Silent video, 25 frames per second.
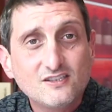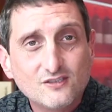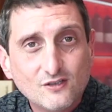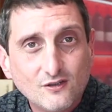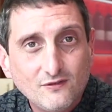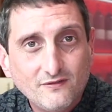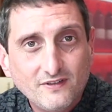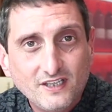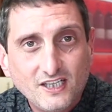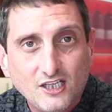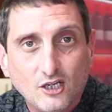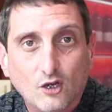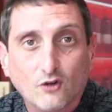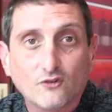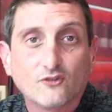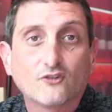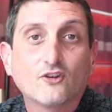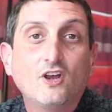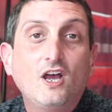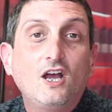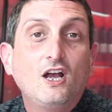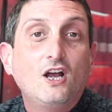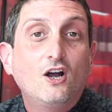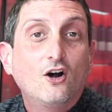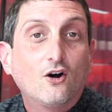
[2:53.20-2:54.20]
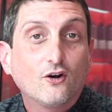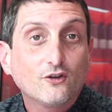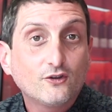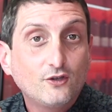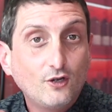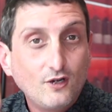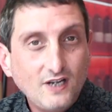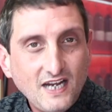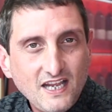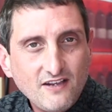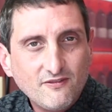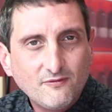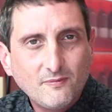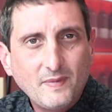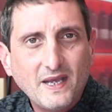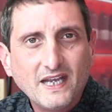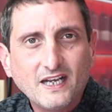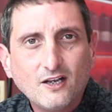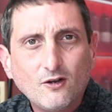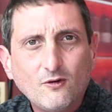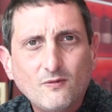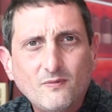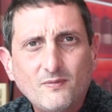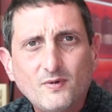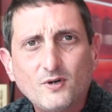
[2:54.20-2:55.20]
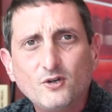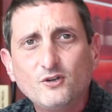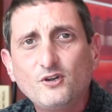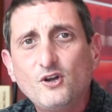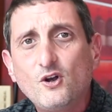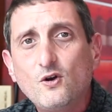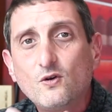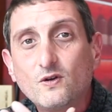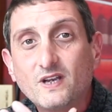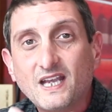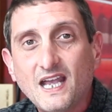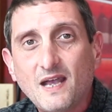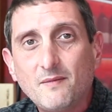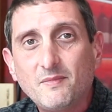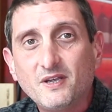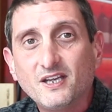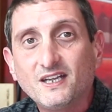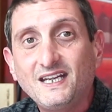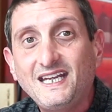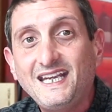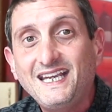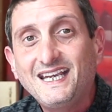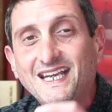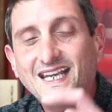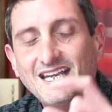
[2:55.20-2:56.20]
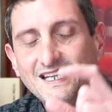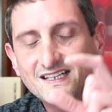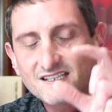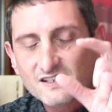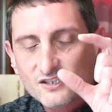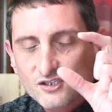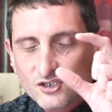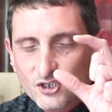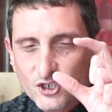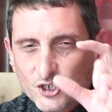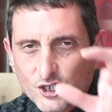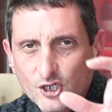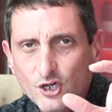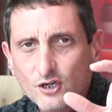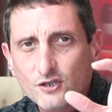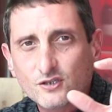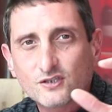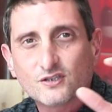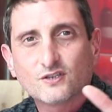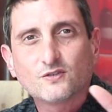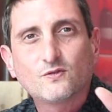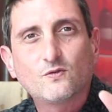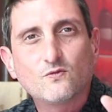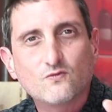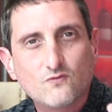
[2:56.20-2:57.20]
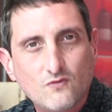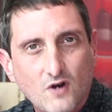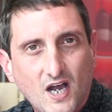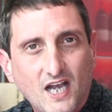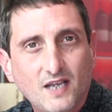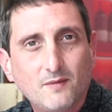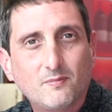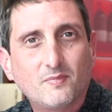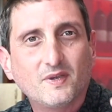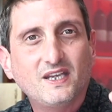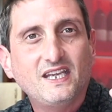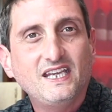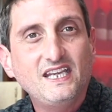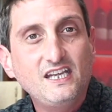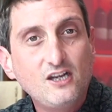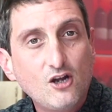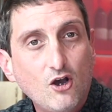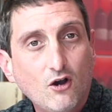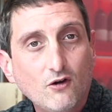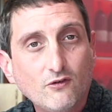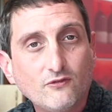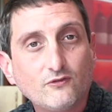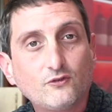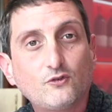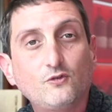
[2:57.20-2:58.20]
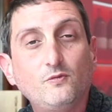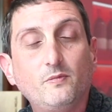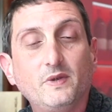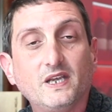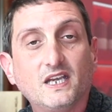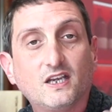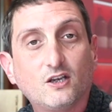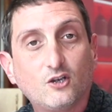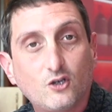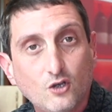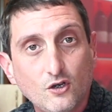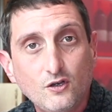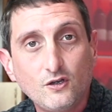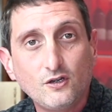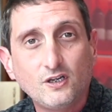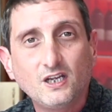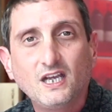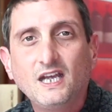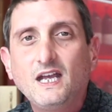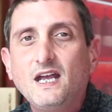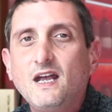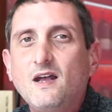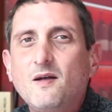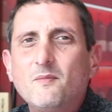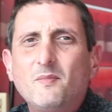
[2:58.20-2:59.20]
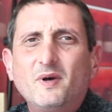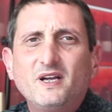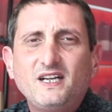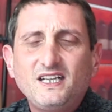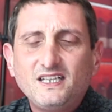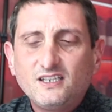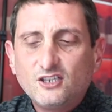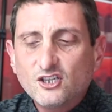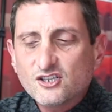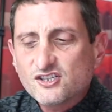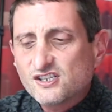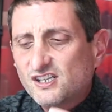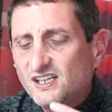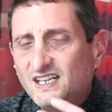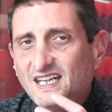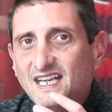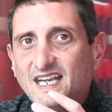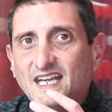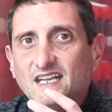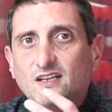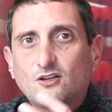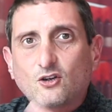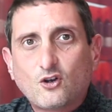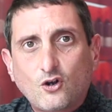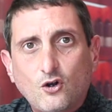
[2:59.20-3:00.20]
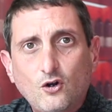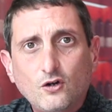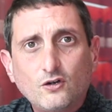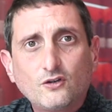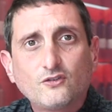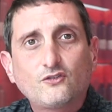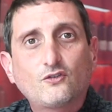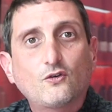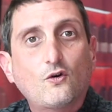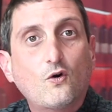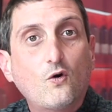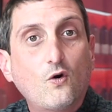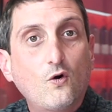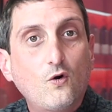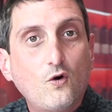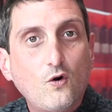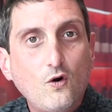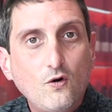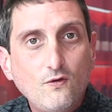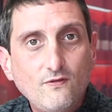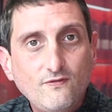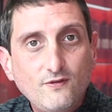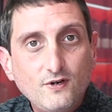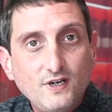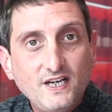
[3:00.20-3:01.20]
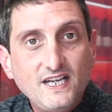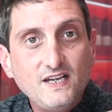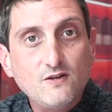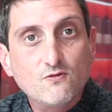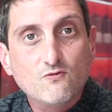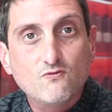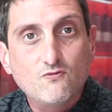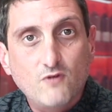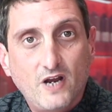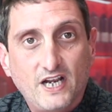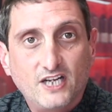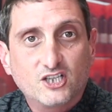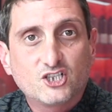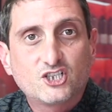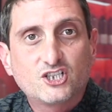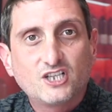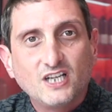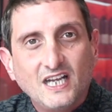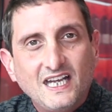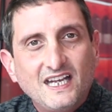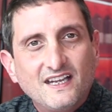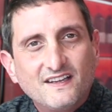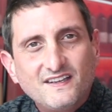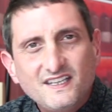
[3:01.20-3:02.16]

Sauvignons. On the left bank of Bordeaux, Cabernet gets just ripe enough to be good, but it doesn't get cooked or overly rich.